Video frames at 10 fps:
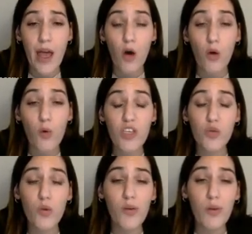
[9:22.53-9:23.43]
on
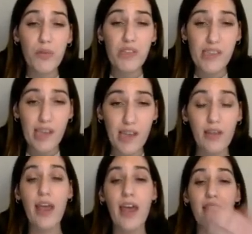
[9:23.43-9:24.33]
which we
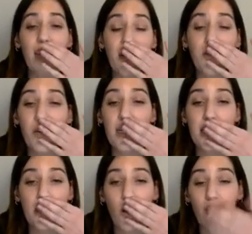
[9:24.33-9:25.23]
represent the
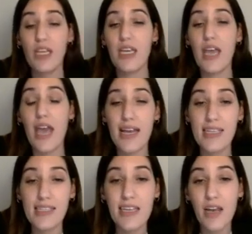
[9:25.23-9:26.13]
increase on the
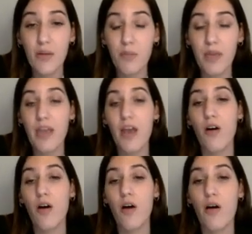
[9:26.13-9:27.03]
SDLP
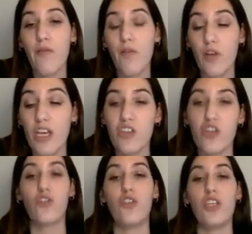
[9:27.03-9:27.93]
for
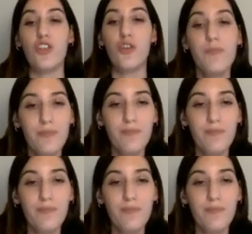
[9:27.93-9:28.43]
each condition.